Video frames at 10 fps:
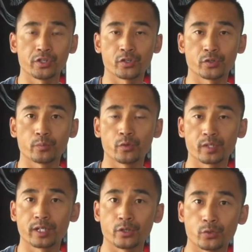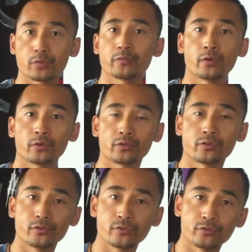which is mostly used for
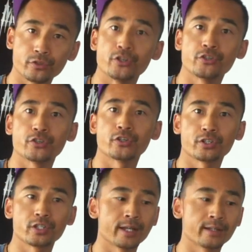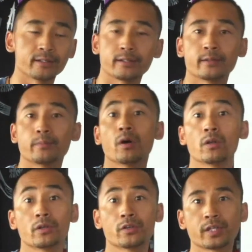t-shirt and
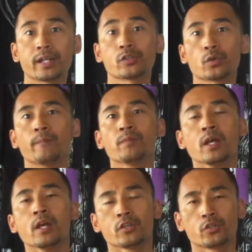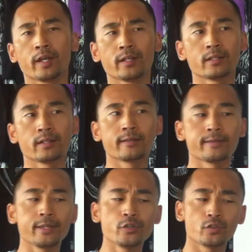polos and so on. So
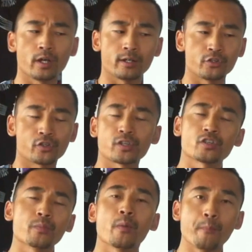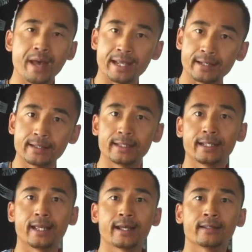these are just some
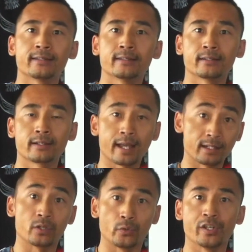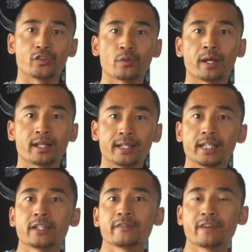mainly categories about
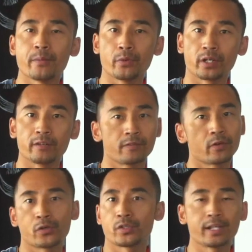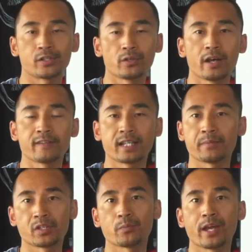the knitting fabric. Of course, they still have
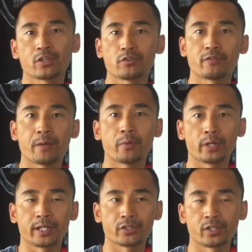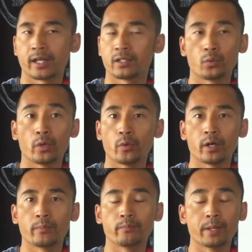some special fabrics, and we
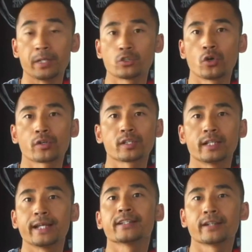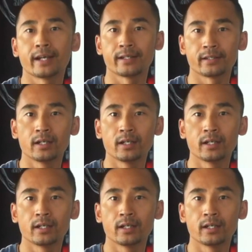will maybe talk later.